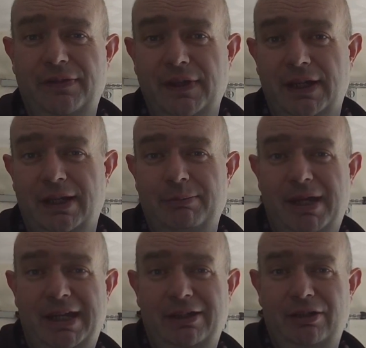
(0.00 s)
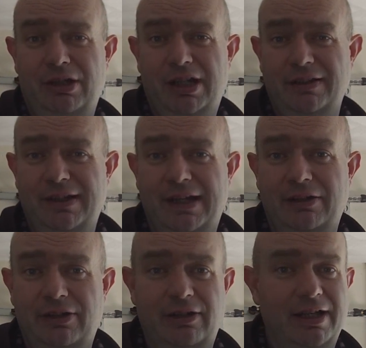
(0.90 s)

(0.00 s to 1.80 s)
the main contactor,